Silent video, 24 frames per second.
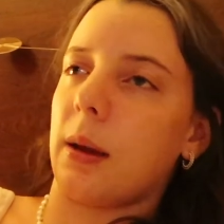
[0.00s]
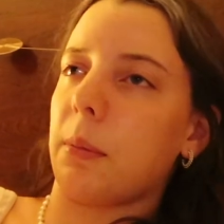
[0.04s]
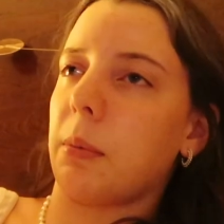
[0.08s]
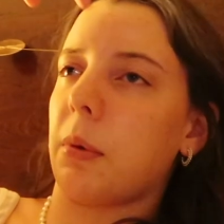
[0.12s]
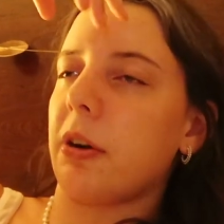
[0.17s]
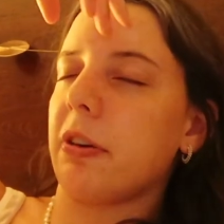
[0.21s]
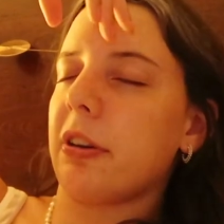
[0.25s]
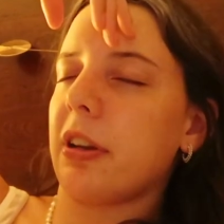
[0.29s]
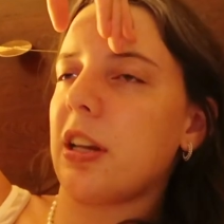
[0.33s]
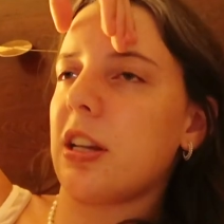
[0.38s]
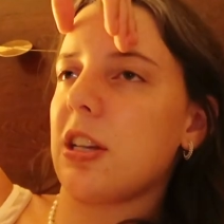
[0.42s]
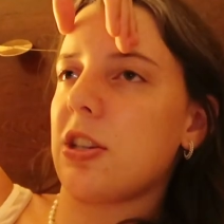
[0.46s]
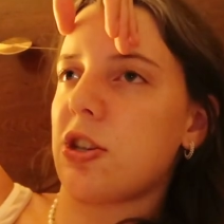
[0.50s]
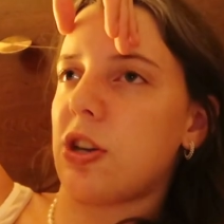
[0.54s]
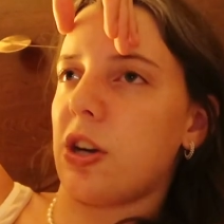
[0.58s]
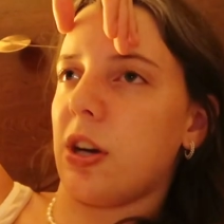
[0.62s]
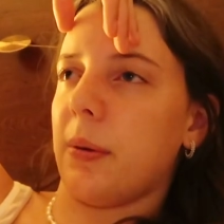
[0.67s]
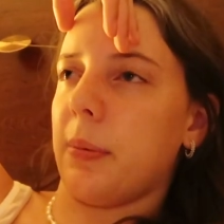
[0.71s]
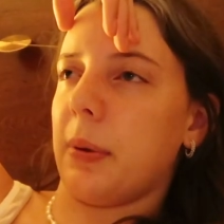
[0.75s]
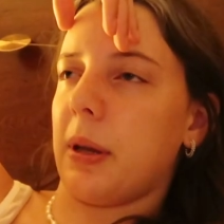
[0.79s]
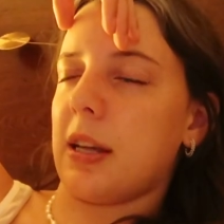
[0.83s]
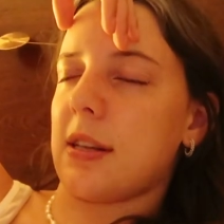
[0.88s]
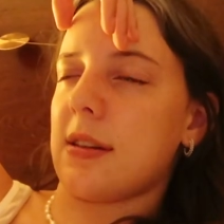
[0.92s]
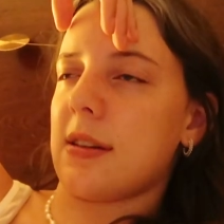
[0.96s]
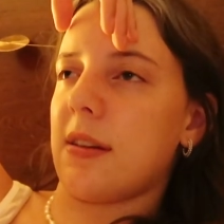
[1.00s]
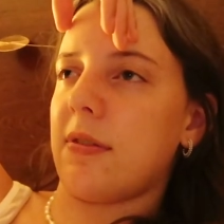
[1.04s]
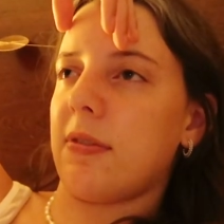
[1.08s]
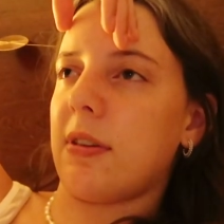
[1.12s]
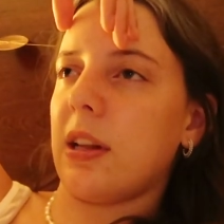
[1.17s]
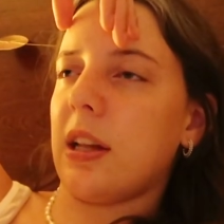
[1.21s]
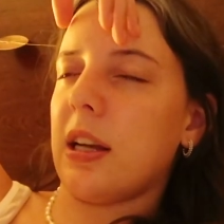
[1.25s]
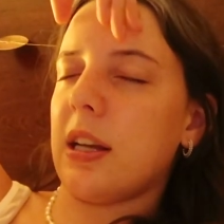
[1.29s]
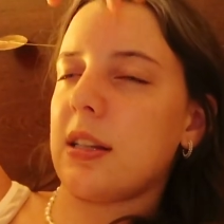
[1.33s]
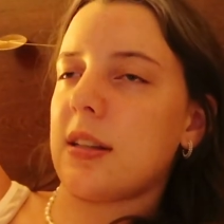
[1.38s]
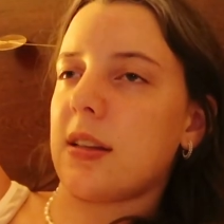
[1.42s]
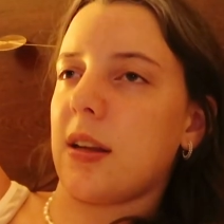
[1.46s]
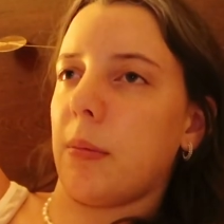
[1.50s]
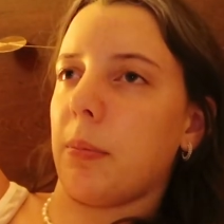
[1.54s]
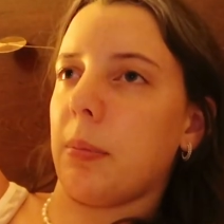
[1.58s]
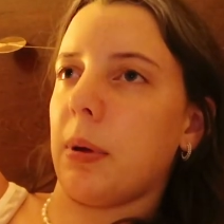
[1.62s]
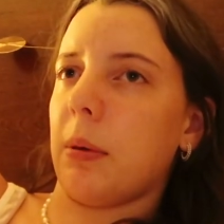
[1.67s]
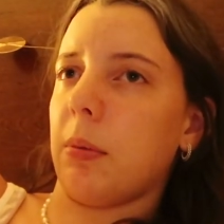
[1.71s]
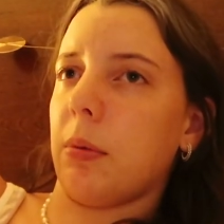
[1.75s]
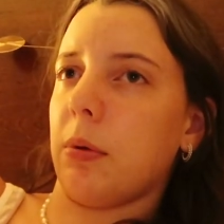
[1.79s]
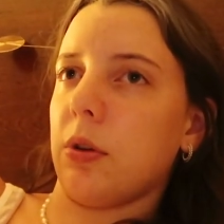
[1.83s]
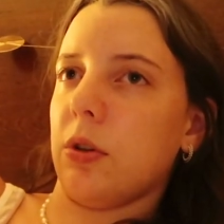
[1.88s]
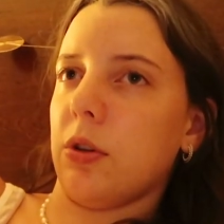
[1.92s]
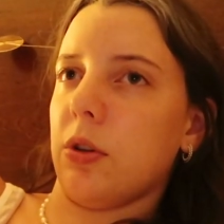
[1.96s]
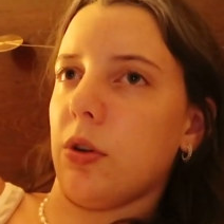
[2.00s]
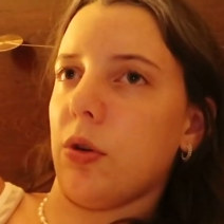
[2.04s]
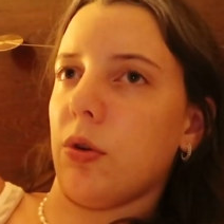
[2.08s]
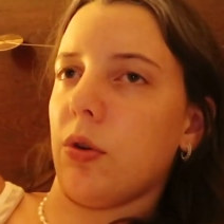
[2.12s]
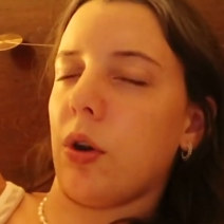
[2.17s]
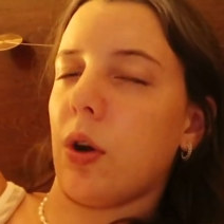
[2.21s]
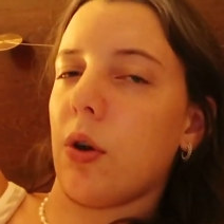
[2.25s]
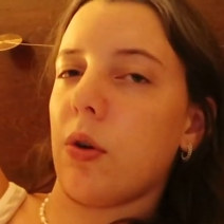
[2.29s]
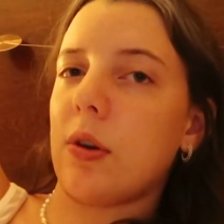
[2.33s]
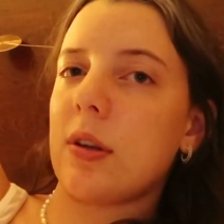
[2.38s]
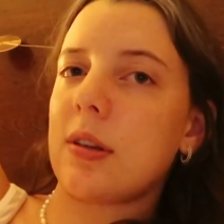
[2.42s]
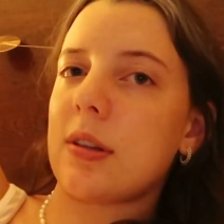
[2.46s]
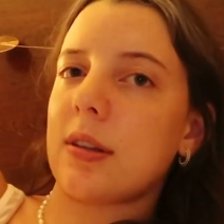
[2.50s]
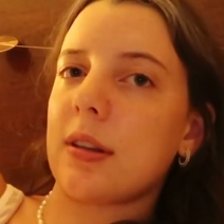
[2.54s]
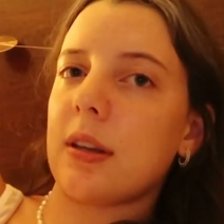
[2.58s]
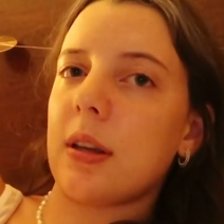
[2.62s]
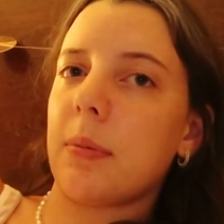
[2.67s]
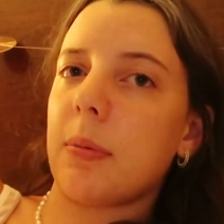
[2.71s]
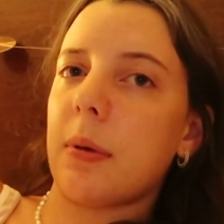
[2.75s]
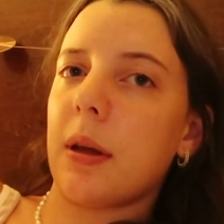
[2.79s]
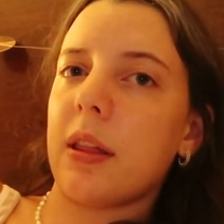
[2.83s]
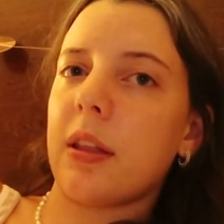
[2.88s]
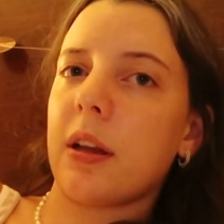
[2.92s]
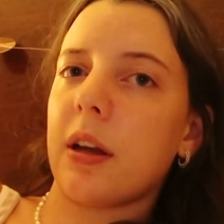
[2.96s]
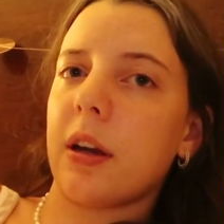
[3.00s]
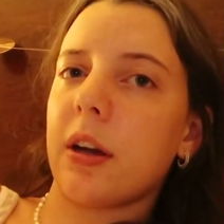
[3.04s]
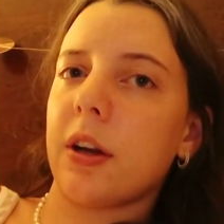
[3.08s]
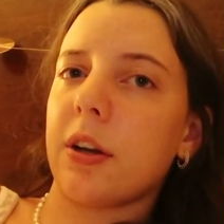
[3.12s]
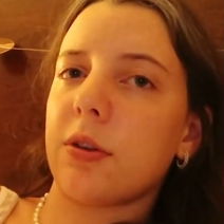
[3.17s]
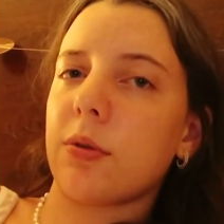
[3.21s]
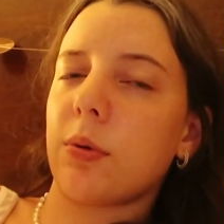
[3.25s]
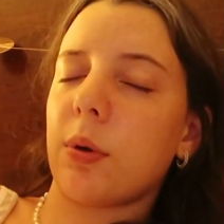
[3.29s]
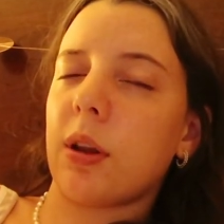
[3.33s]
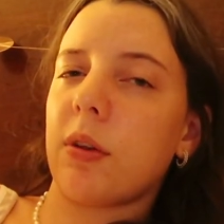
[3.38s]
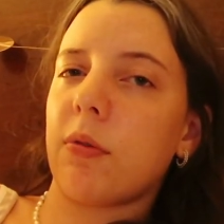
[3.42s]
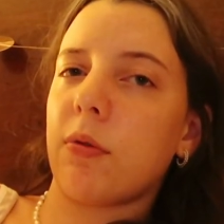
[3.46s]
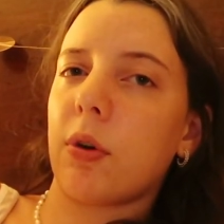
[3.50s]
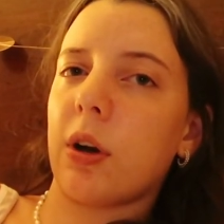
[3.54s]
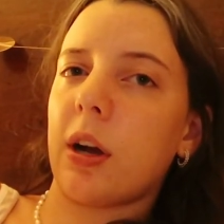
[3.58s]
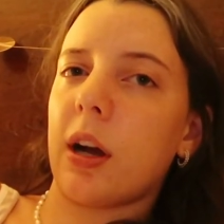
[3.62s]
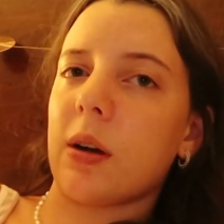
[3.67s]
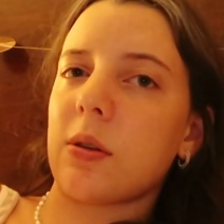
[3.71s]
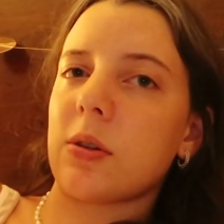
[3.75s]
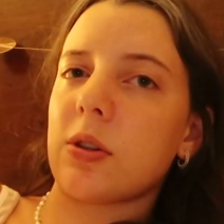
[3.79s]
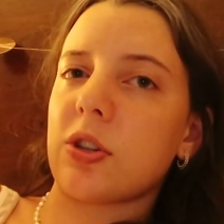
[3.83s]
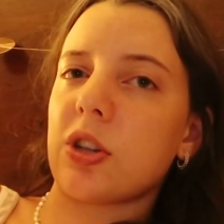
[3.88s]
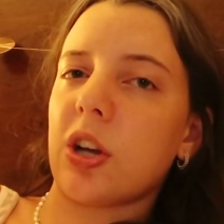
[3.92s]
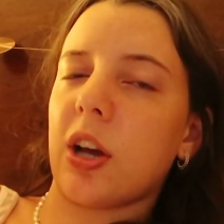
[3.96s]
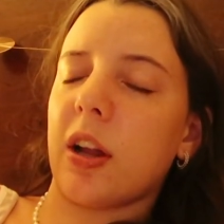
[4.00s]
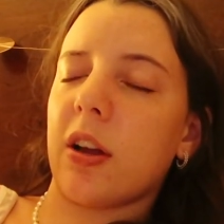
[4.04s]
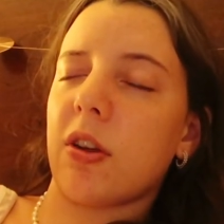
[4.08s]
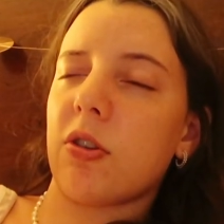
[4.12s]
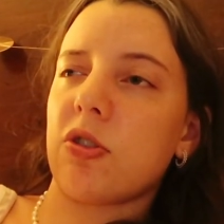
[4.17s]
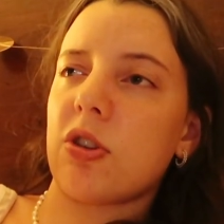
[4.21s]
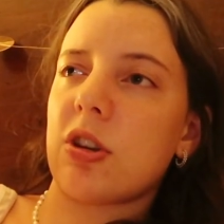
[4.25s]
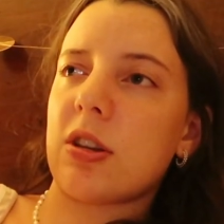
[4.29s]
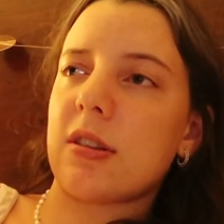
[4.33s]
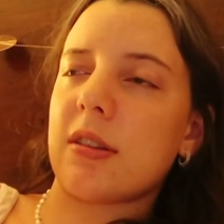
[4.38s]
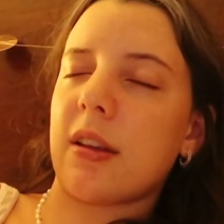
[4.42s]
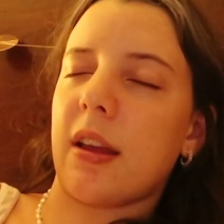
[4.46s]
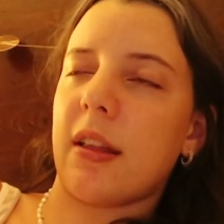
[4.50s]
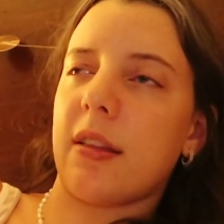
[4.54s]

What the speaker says: I'm not really sure, because I feel like some people do go to sleep in their 24-hour challenges,